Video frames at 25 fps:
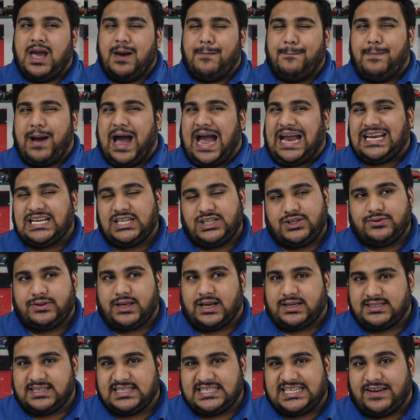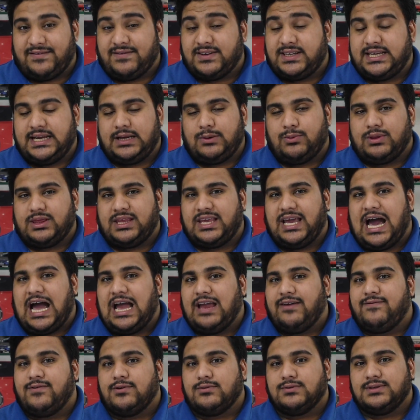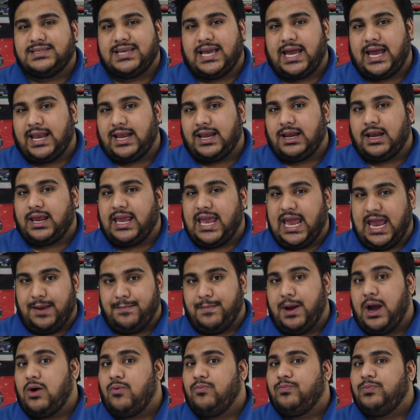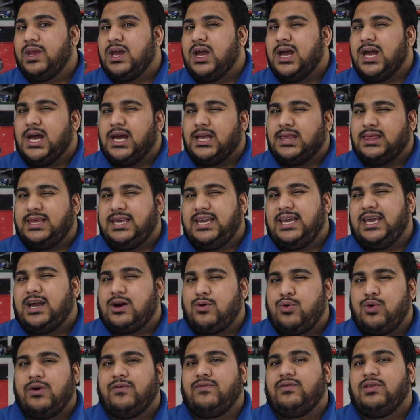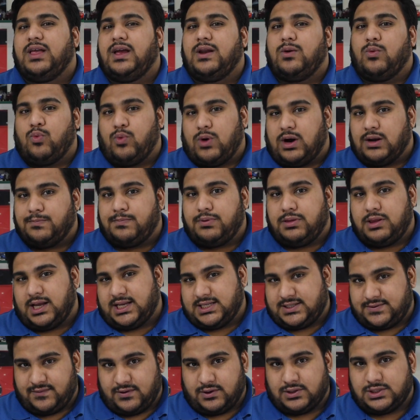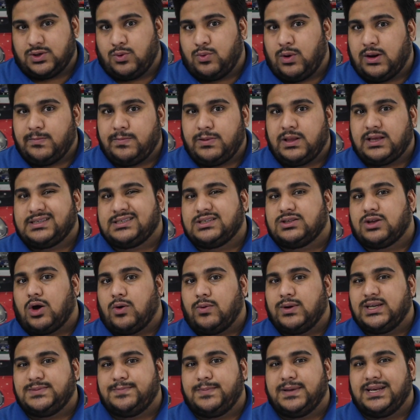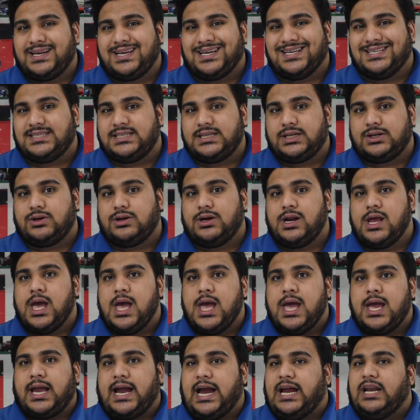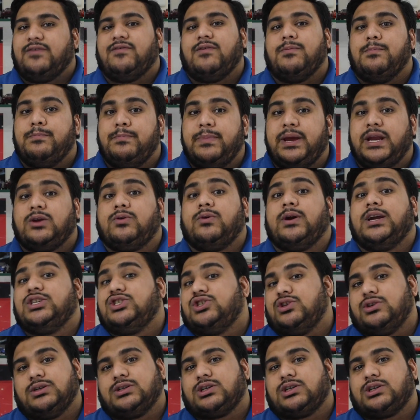back in 2017 when the iPhone 10 came out, the equivalent OnePlus phone. So OnePlus has always been considered kind of a mid-ranger in